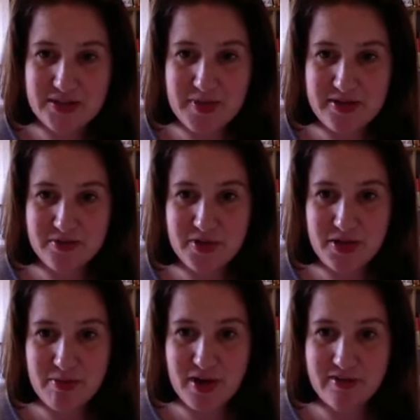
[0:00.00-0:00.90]
depends on what
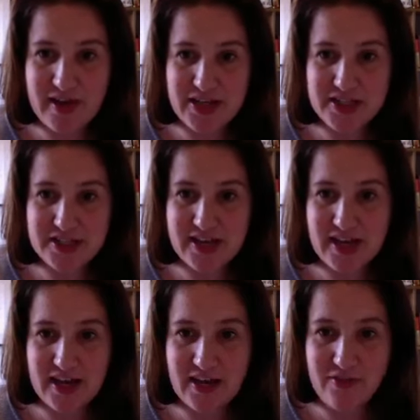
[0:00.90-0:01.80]
your motivations
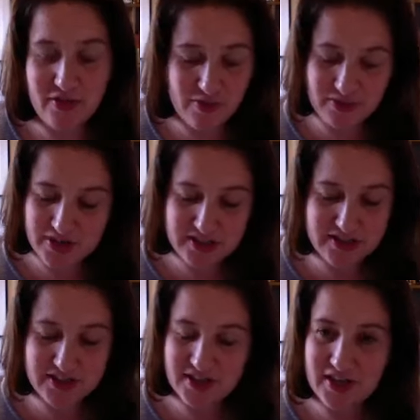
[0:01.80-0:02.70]
are. If you
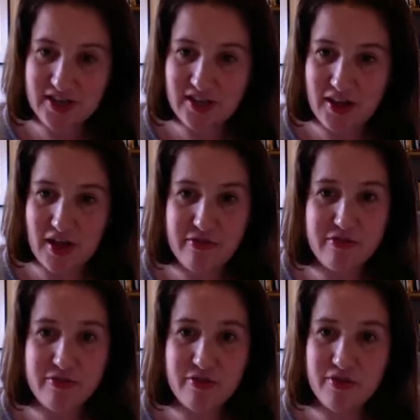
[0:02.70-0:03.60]
just love